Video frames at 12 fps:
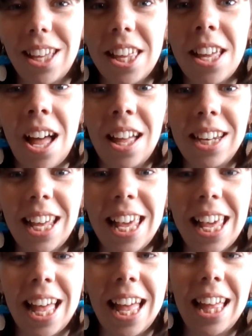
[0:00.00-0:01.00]
yarn
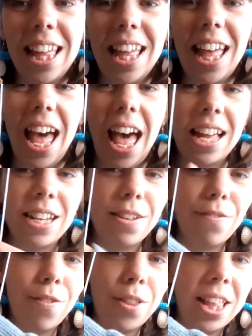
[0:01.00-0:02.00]
here,
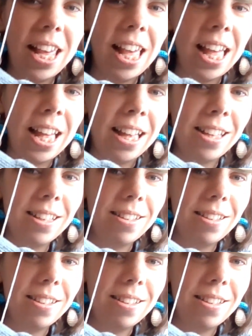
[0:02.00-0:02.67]
and for the